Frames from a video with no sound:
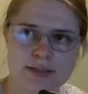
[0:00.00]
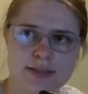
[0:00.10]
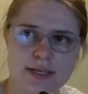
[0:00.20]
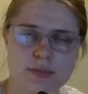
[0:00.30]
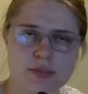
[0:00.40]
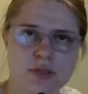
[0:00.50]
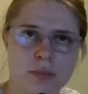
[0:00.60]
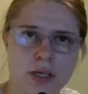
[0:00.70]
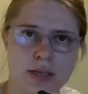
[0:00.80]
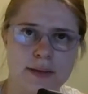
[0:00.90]
it seemed
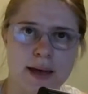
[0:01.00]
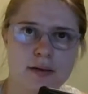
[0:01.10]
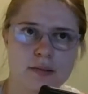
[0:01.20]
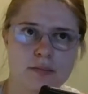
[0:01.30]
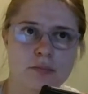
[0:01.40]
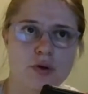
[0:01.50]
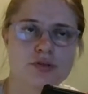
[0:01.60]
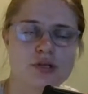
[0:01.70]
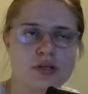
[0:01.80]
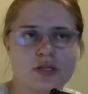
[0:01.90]
to me that
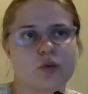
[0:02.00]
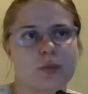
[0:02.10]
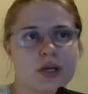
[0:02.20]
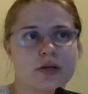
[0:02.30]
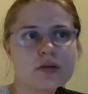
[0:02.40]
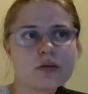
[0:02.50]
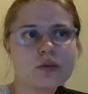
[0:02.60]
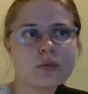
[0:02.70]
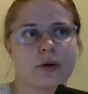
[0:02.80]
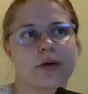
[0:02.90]
most of these
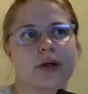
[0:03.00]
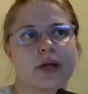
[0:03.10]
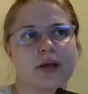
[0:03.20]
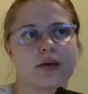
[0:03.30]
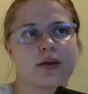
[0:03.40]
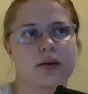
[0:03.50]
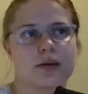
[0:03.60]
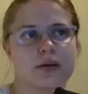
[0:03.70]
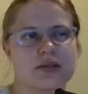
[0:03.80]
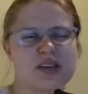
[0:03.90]
women were
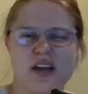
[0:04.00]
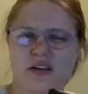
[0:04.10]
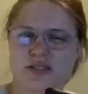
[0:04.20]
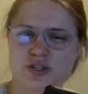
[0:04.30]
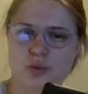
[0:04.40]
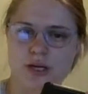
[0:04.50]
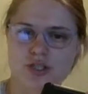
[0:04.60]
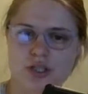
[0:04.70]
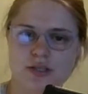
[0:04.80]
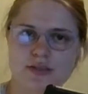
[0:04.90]
in dire
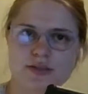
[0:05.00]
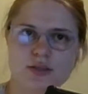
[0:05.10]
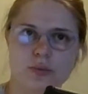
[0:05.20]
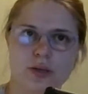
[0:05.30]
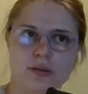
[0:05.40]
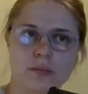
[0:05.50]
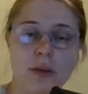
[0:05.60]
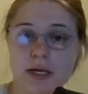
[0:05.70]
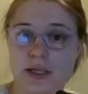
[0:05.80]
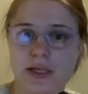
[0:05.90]
situations with
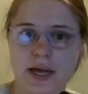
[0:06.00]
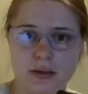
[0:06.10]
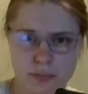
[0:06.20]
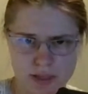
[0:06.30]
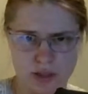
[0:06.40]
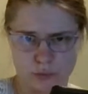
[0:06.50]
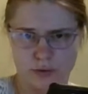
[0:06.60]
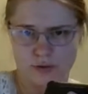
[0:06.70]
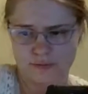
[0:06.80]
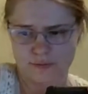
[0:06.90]
money and being
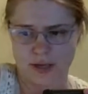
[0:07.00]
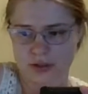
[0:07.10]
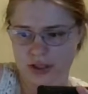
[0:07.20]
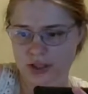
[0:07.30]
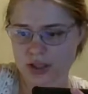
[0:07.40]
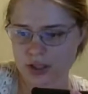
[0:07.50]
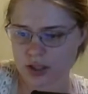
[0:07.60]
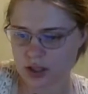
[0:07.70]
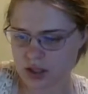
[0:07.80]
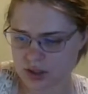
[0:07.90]
with their family.
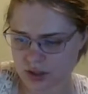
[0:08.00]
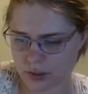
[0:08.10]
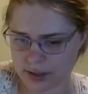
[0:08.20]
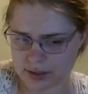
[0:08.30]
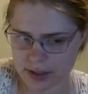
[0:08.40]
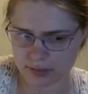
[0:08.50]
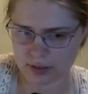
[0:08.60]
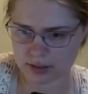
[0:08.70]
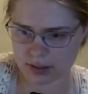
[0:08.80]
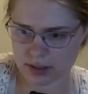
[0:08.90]
So I
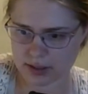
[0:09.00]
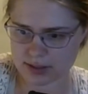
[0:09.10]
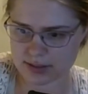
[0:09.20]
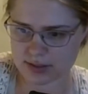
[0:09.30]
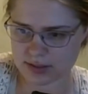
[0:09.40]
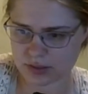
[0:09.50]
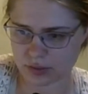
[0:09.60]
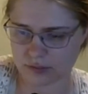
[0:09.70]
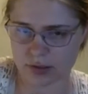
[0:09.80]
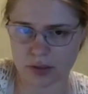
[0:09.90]
think that that's
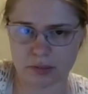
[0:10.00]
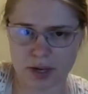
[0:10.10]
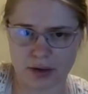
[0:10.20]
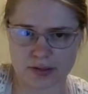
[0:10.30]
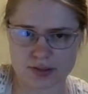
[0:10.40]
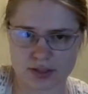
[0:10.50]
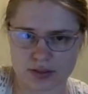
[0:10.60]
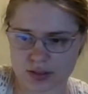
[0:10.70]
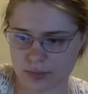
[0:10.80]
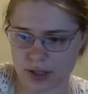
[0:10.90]
sort of a
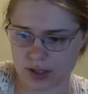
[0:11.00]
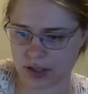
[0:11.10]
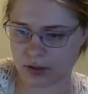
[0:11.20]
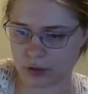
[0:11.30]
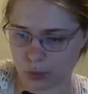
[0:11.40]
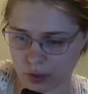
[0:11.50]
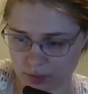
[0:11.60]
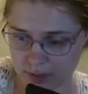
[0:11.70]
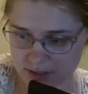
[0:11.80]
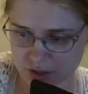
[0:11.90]
comparison to make here
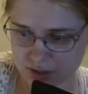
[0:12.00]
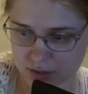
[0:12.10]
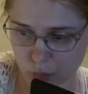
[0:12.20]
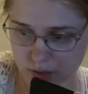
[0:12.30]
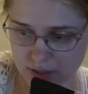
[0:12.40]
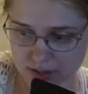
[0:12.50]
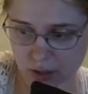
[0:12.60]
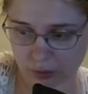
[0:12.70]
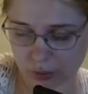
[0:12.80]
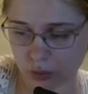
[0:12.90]
with this
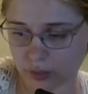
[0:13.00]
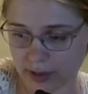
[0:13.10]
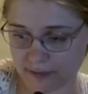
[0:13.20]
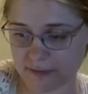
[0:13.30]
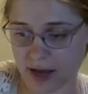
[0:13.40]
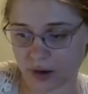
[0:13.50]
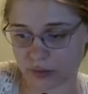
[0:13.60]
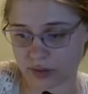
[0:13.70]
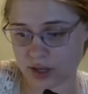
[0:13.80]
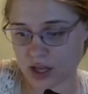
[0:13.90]
article that I
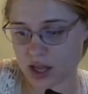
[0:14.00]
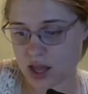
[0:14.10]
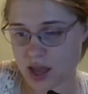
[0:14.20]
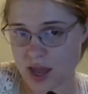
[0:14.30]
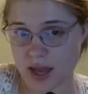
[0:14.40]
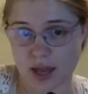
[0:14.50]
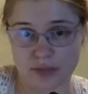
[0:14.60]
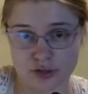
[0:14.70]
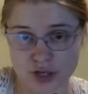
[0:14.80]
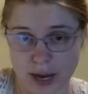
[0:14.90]
found
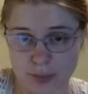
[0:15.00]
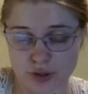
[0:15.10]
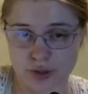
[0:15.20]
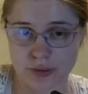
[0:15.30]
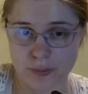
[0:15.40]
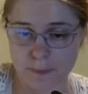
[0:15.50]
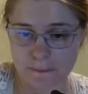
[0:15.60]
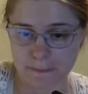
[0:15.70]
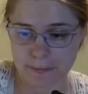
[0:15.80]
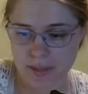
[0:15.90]
and the chapter.